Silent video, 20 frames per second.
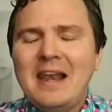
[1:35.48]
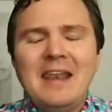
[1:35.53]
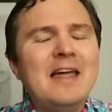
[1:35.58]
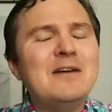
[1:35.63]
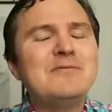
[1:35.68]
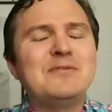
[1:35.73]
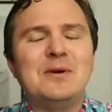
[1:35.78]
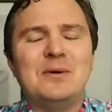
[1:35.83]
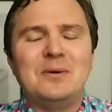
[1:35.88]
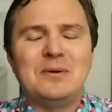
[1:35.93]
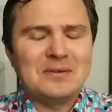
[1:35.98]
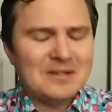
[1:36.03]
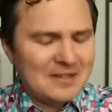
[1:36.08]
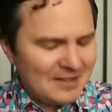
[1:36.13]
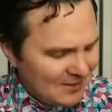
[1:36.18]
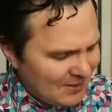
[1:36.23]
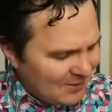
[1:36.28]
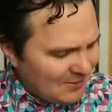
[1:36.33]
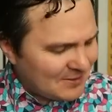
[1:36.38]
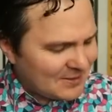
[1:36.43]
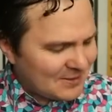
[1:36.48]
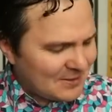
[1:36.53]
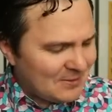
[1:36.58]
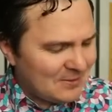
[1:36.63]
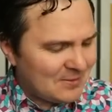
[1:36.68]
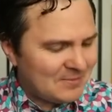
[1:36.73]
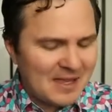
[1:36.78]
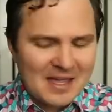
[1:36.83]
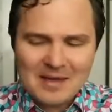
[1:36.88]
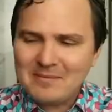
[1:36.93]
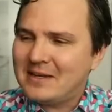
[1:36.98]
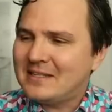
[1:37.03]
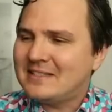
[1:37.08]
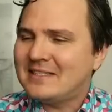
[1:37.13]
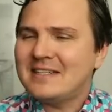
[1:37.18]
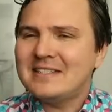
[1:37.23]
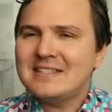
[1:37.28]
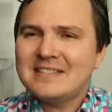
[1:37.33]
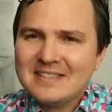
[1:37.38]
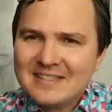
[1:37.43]
I love gold. Gold's cool, man, but
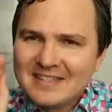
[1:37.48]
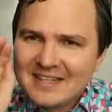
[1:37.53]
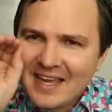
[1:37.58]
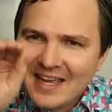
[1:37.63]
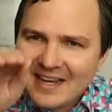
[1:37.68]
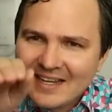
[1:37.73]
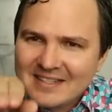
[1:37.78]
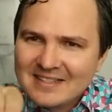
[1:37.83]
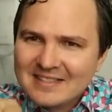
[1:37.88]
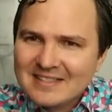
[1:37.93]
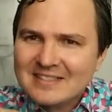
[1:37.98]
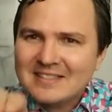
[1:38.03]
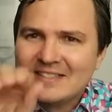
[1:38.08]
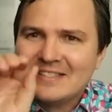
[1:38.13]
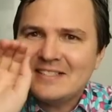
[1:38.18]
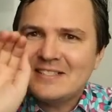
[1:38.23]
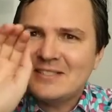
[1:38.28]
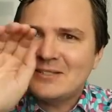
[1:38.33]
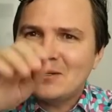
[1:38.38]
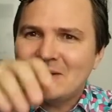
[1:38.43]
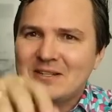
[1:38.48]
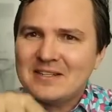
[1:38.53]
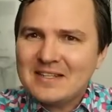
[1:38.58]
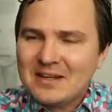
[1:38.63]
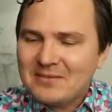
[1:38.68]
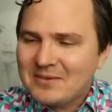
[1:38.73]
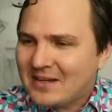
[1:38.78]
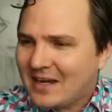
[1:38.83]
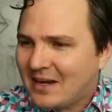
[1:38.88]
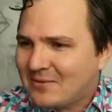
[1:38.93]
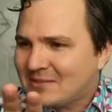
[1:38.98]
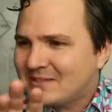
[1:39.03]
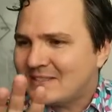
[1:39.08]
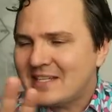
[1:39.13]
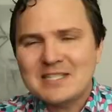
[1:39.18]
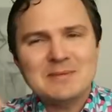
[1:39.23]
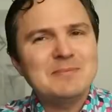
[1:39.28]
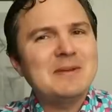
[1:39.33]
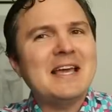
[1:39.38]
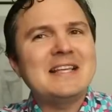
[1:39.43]
it's like just, you gotta just insert it in every
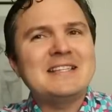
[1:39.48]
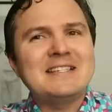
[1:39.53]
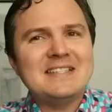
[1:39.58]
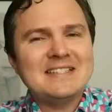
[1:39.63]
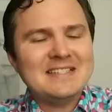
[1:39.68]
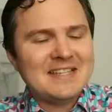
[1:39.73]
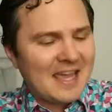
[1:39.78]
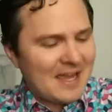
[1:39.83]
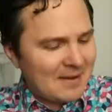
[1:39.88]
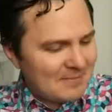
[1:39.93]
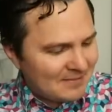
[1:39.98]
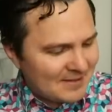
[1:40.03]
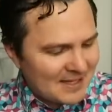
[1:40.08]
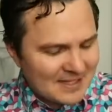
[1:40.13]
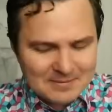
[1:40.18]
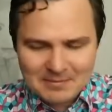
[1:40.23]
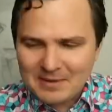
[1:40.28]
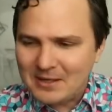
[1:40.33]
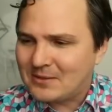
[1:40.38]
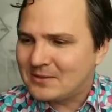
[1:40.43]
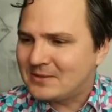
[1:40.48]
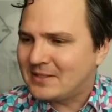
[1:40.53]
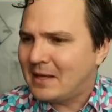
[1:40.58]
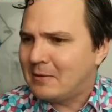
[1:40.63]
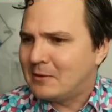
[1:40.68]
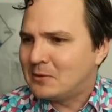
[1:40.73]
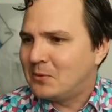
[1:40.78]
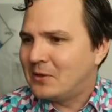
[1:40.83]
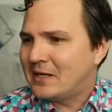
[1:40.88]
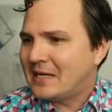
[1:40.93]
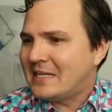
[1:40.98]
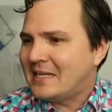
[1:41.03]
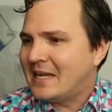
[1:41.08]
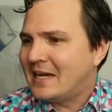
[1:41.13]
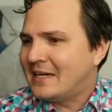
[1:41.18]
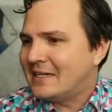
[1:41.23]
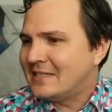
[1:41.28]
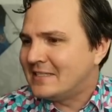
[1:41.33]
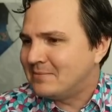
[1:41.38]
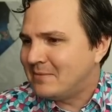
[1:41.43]
conversation. But that's his game. That's Peter's game. That's what he
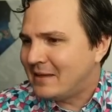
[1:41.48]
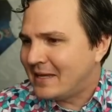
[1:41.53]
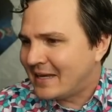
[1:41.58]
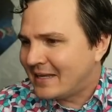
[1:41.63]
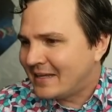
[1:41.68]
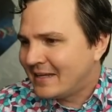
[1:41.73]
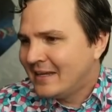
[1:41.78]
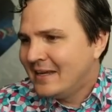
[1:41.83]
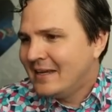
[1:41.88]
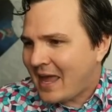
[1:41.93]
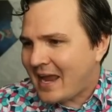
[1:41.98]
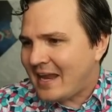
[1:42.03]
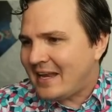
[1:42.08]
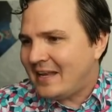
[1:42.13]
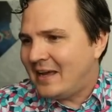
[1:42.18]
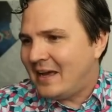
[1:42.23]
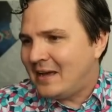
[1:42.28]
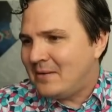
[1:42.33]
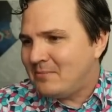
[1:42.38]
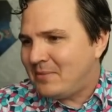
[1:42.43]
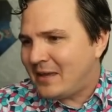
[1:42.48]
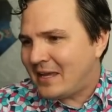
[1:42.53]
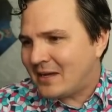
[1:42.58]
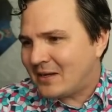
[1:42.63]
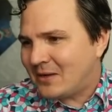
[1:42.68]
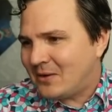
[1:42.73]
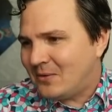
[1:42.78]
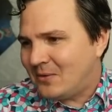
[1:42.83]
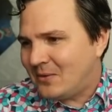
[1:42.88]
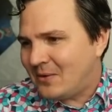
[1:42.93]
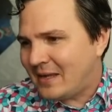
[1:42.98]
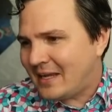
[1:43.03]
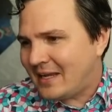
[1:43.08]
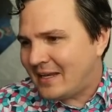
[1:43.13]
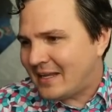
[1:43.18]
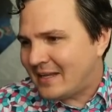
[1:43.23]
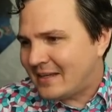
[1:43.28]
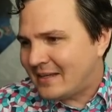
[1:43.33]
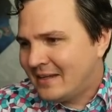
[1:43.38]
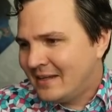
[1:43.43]
does, man. Hating on
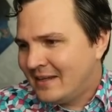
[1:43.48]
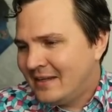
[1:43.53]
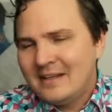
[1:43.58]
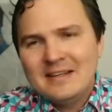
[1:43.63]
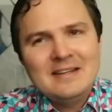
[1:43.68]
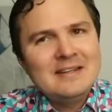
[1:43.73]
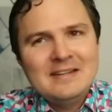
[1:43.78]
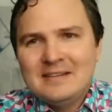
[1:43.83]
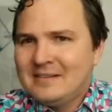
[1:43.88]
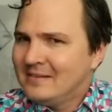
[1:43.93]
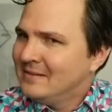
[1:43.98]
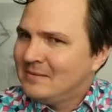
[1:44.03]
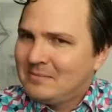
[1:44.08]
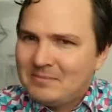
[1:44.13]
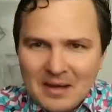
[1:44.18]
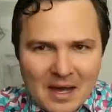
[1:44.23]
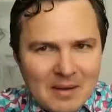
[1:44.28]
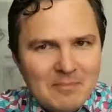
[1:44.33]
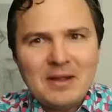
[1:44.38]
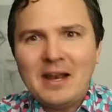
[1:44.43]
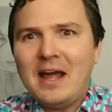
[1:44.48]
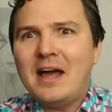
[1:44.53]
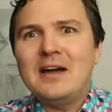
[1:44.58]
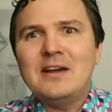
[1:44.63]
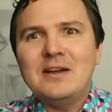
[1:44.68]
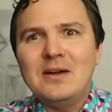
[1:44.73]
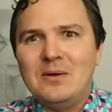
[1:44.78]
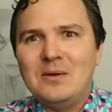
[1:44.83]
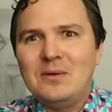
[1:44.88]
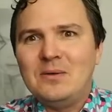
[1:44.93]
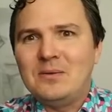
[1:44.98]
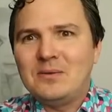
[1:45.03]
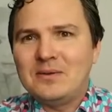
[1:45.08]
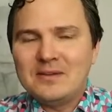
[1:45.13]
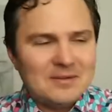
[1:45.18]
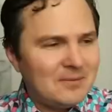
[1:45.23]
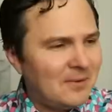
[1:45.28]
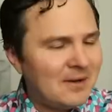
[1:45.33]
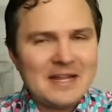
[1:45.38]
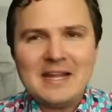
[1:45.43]
Bitcoin and pumping on gold.
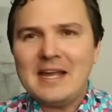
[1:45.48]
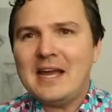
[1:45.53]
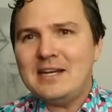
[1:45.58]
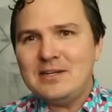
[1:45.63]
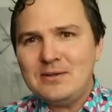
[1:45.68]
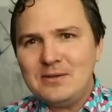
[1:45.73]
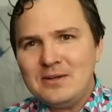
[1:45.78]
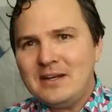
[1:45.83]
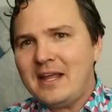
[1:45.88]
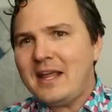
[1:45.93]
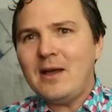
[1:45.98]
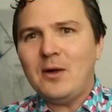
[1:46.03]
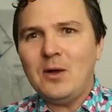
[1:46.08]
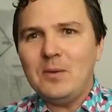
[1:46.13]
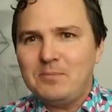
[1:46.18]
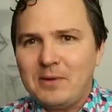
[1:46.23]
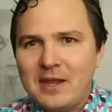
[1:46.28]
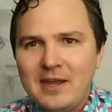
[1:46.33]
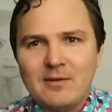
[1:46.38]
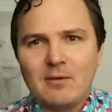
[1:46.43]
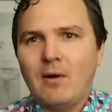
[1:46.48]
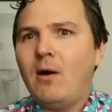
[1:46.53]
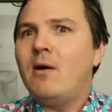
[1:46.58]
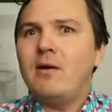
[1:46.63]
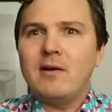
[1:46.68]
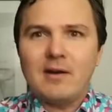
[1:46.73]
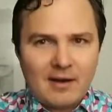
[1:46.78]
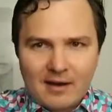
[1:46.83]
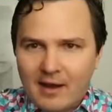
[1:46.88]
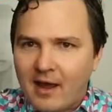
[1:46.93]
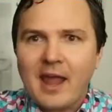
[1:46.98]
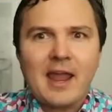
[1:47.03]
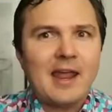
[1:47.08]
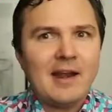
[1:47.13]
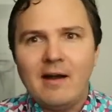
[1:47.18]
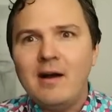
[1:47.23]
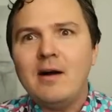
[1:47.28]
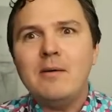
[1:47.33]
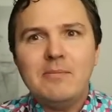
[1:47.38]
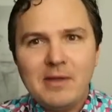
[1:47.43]
What are you gonna do today, old Peter? Oh, I'm gonna
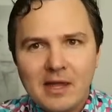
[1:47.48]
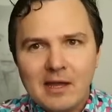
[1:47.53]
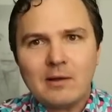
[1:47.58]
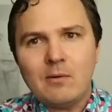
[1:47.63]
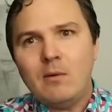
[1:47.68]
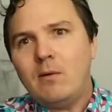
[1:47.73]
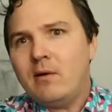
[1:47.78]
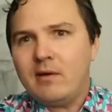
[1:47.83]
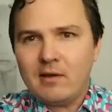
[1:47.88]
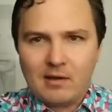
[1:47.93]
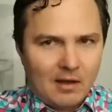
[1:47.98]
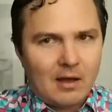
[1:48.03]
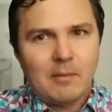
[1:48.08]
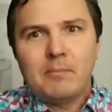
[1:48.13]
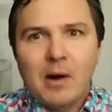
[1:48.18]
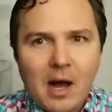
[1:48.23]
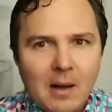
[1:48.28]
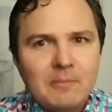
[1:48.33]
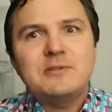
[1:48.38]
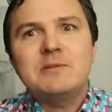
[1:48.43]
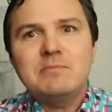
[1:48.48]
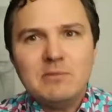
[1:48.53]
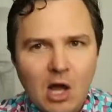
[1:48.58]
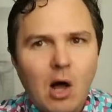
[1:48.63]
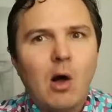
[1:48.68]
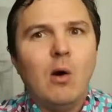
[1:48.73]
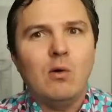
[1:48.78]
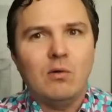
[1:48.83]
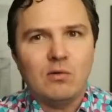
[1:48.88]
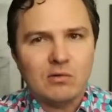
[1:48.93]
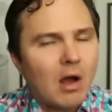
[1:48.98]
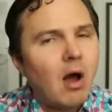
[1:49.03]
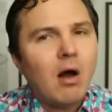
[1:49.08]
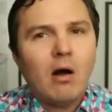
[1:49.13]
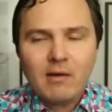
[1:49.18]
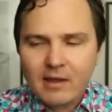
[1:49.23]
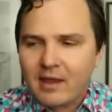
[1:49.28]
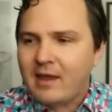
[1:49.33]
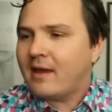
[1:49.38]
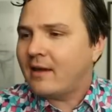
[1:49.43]
hate on Bitcoin, gonna pump some gold.
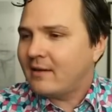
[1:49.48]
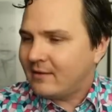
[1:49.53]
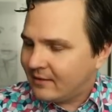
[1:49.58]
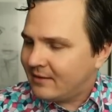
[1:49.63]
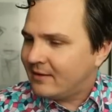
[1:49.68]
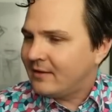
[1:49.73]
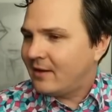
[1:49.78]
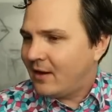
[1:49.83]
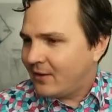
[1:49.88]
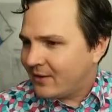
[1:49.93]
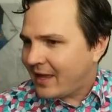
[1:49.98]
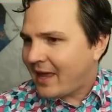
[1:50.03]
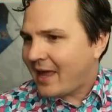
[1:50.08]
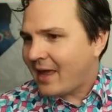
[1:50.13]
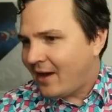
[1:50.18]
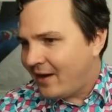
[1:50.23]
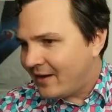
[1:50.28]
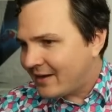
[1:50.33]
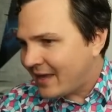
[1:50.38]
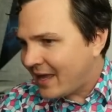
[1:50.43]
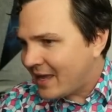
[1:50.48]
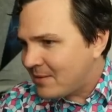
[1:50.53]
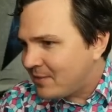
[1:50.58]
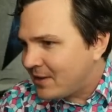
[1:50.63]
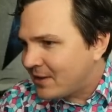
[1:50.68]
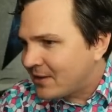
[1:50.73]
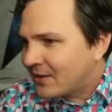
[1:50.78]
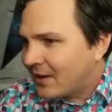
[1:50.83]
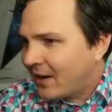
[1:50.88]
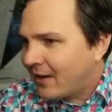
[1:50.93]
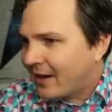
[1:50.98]
Oh, yeah. Uh-huh. Okay, Peter.